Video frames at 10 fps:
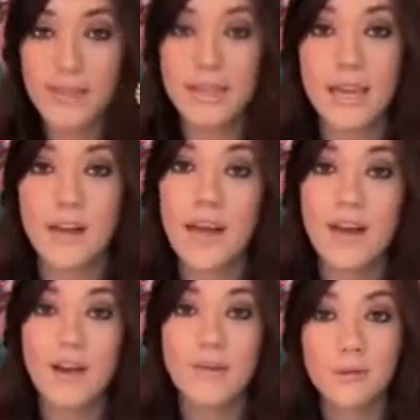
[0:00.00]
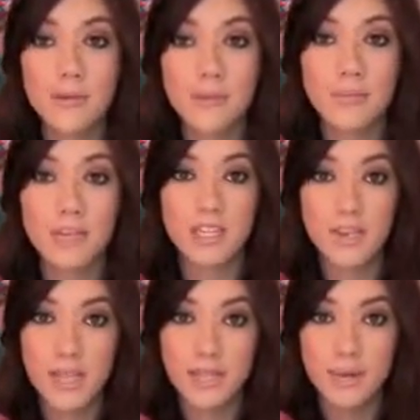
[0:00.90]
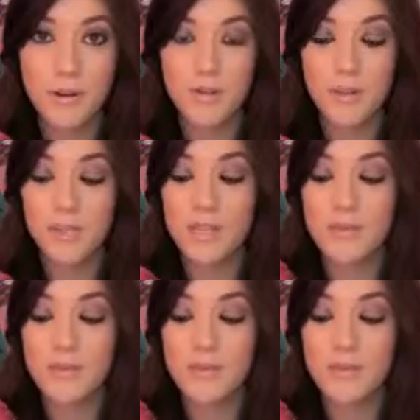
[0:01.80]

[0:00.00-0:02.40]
until I got the Britney Spears Fantasy perfume.